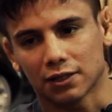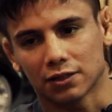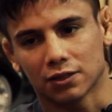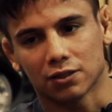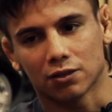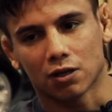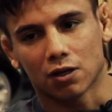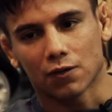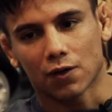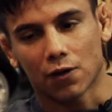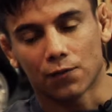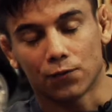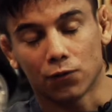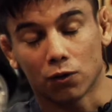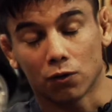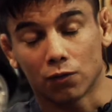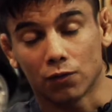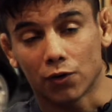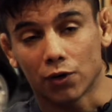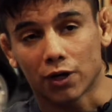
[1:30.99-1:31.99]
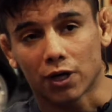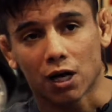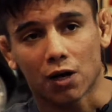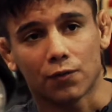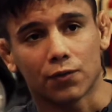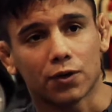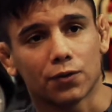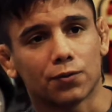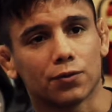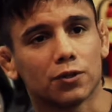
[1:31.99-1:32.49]
you know, I feel very
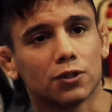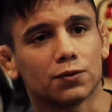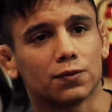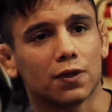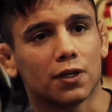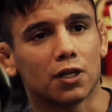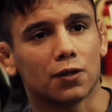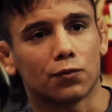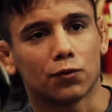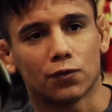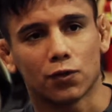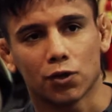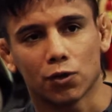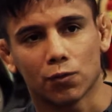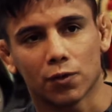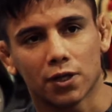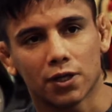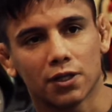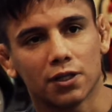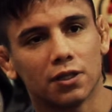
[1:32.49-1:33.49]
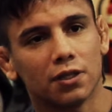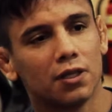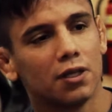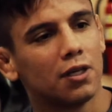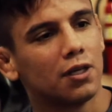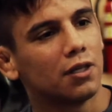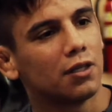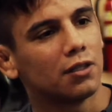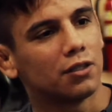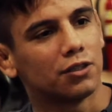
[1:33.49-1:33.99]
confident for this fight. I feel very ready.
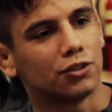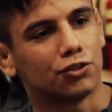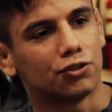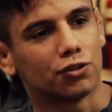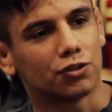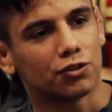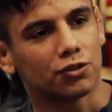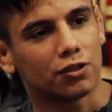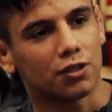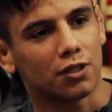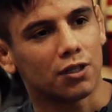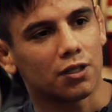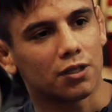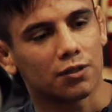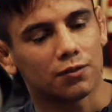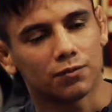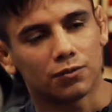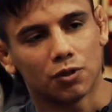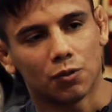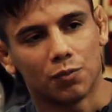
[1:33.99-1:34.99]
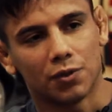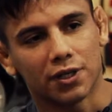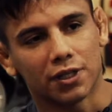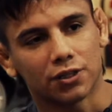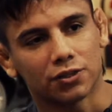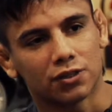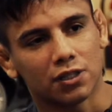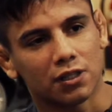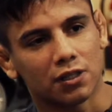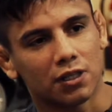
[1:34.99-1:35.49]
It's just the
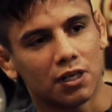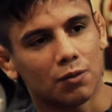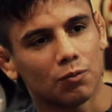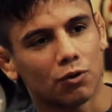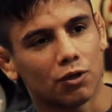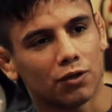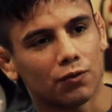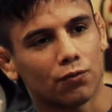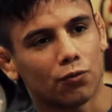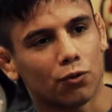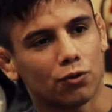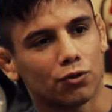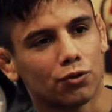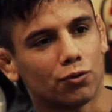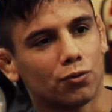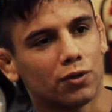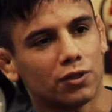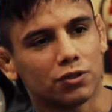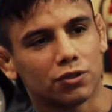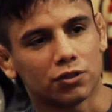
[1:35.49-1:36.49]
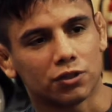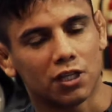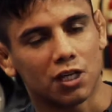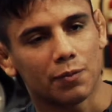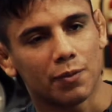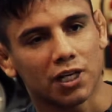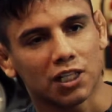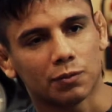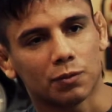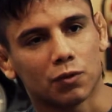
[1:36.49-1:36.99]
biggest thing that I'm looking forward to doing is just
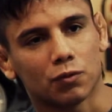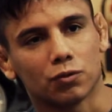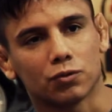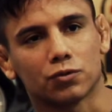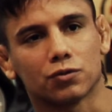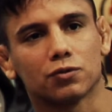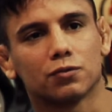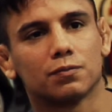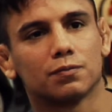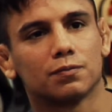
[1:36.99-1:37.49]
getting back to my roots.